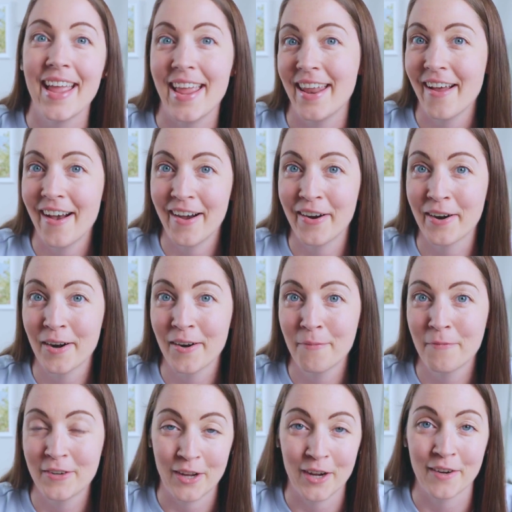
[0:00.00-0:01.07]
in
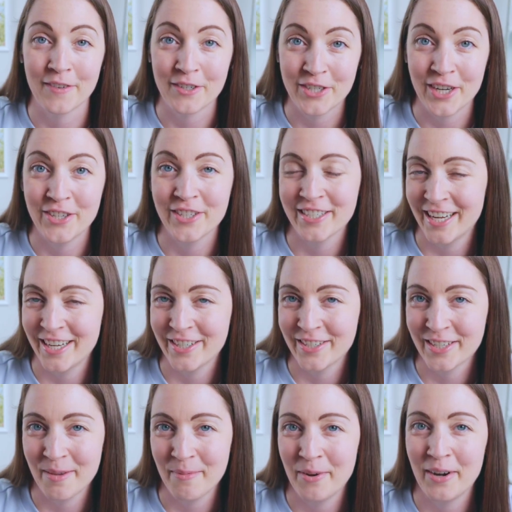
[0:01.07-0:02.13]
our Photographers Changing
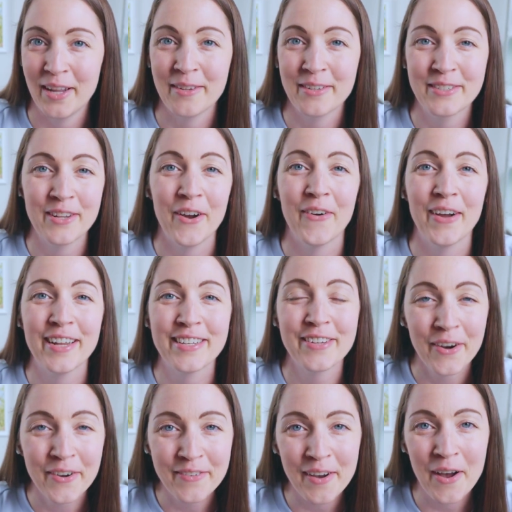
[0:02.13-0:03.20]
Stations community. So,
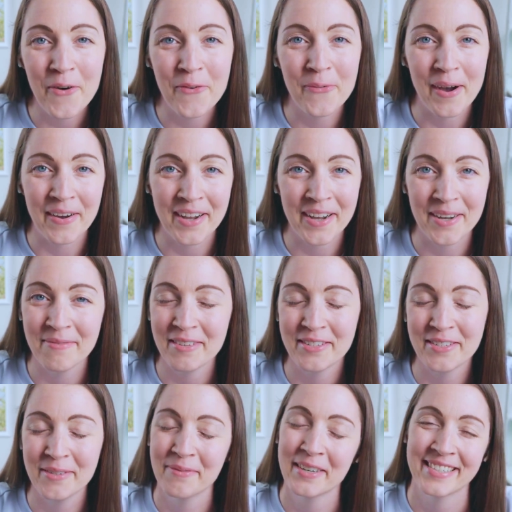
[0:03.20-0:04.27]
Tova, welcome.
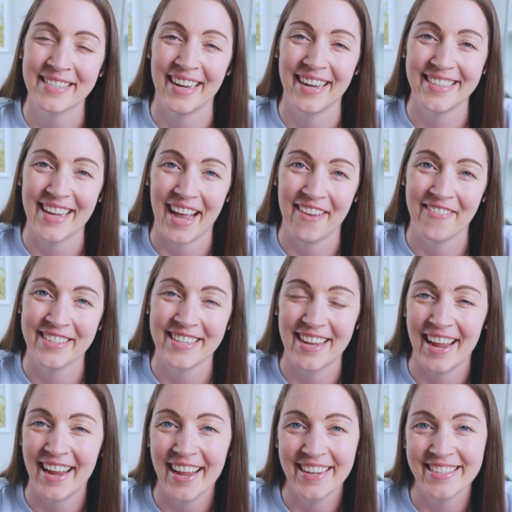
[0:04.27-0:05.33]
Super excited to have you
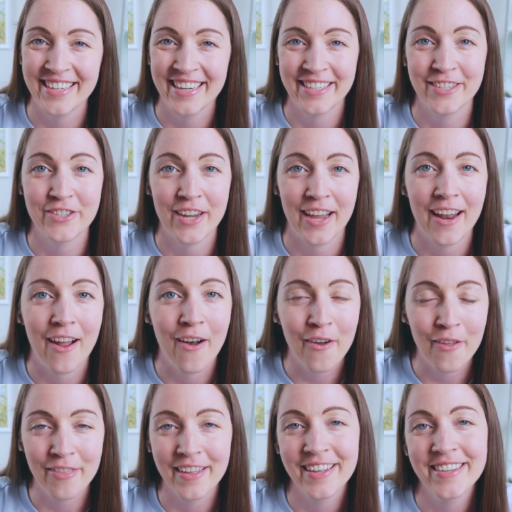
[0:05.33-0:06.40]
today and to get to chat
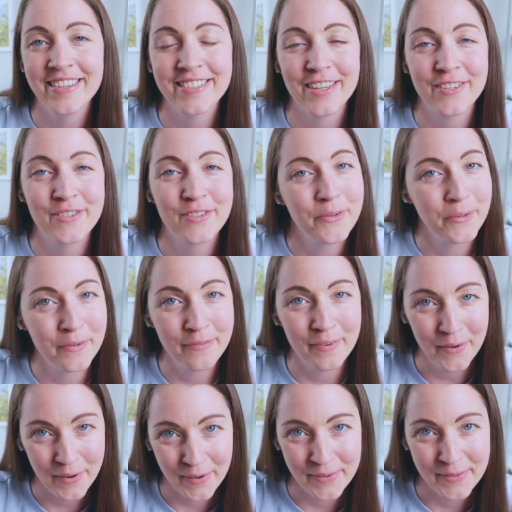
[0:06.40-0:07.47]
all things school
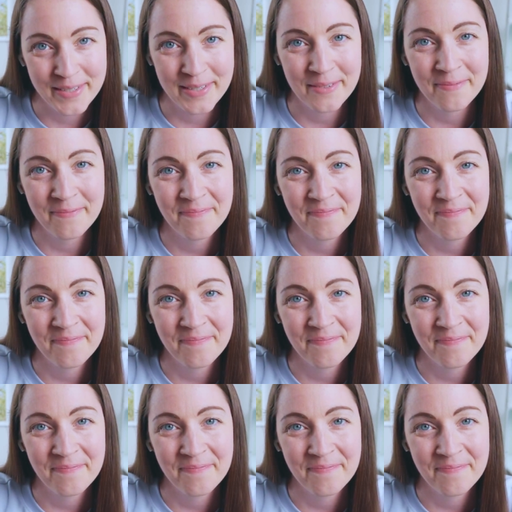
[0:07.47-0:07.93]
photos.